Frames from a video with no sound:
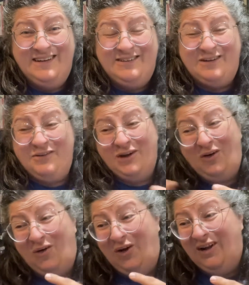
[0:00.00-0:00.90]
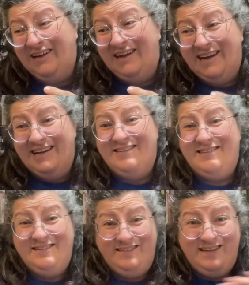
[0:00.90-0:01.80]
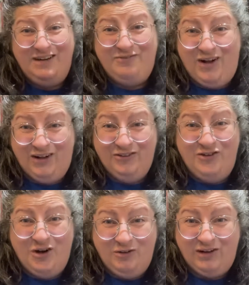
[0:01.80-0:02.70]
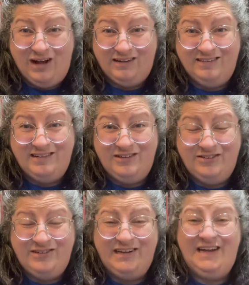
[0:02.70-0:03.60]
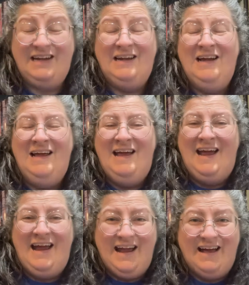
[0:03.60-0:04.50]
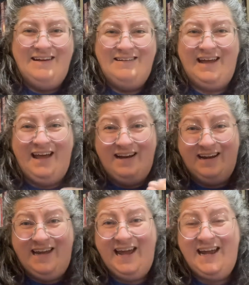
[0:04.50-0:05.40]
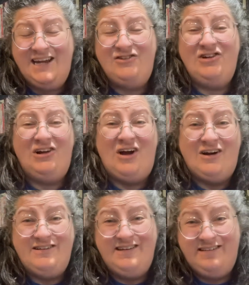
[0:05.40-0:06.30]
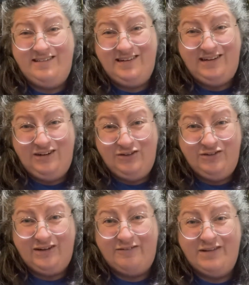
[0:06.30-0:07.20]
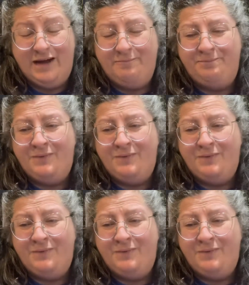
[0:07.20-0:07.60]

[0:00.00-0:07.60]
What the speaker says: So the goal is default no glottals in your singing and an occasional artistic use of them.